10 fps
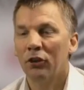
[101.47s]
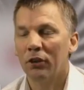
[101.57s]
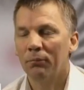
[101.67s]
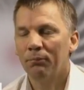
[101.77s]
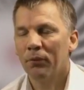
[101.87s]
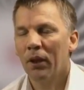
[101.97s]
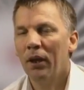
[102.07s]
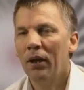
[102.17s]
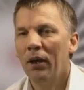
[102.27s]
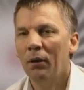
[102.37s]
show,
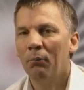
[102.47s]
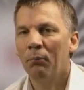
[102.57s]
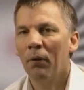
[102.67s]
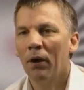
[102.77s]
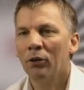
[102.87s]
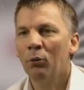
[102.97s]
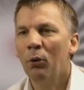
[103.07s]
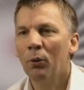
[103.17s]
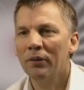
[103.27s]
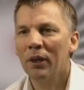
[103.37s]
um, you
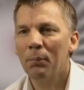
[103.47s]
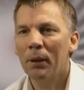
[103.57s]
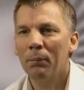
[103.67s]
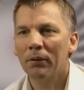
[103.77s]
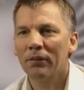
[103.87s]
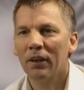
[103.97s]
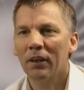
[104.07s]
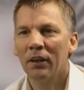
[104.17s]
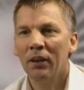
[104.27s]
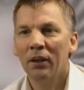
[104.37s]
always hear people
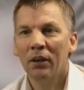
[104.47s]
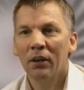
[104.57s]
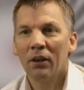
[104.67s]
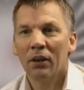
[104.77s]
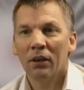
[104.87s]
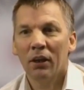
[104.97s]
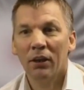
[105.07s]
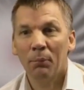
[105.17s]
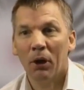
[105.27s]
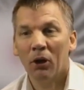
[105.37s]
say,
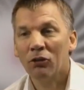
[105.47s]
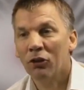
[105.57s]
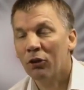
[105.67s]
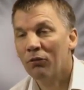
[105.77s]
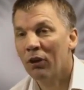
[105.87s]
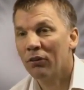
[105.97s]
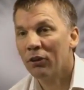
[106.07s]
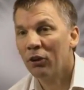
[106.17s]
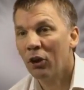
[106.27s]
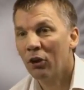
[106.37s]
yeah, but as long as you don't
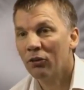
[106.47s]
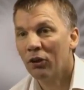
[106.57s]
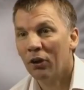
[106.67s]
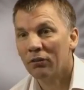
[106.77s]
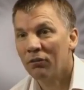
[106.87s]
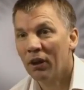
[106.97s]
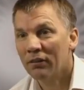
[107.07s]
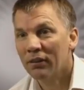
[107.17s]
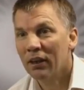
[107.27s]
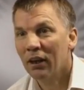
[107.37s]
volunteer, you know, as long as I don't have to
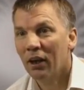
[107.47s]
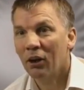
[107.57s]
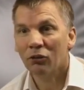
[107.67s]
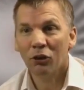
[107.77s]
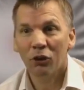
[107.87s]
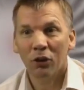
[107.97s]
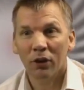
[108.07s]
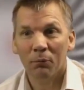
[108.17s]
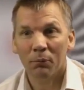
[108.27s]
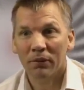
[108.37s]
volunteer, as long as you
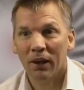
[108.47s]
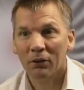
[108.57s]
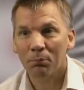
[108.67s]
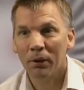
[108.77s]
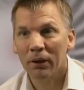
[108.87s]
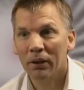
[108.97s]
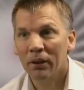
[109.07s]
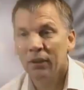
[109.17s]
don't hypnotise me?